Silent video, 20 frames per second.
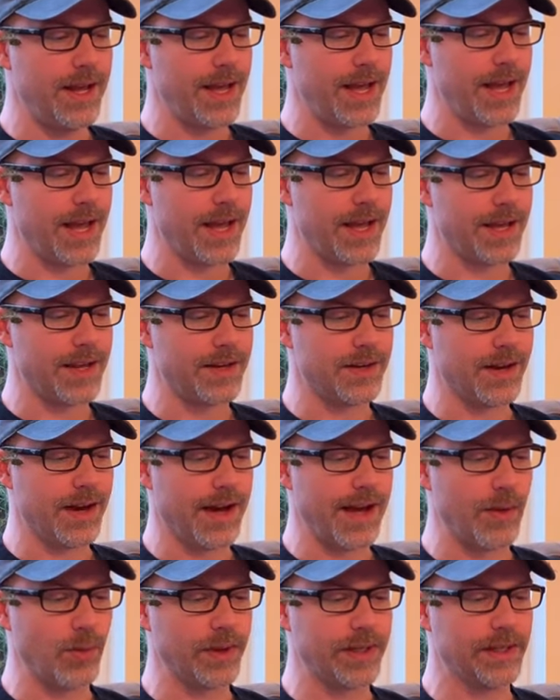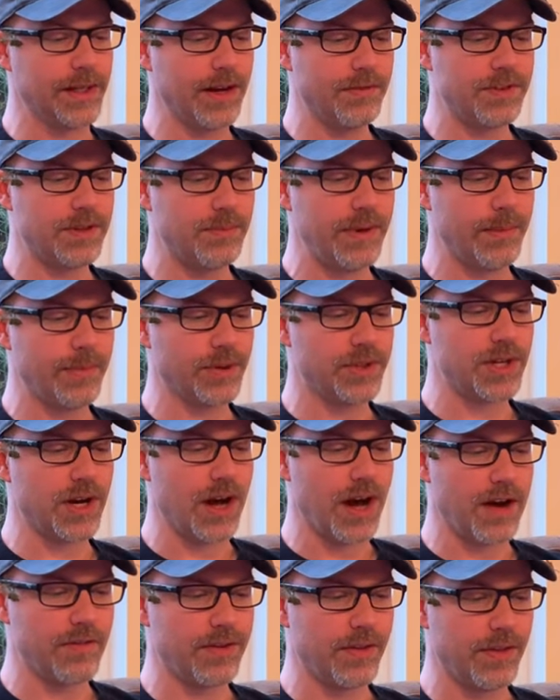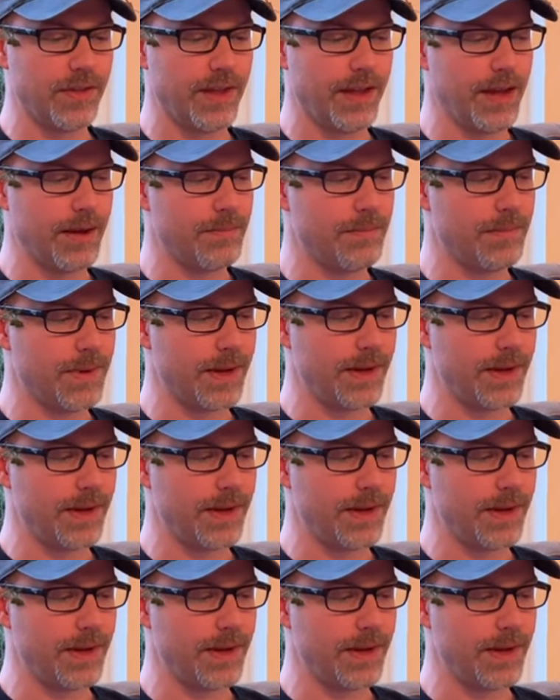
and I would love to be able to offer them.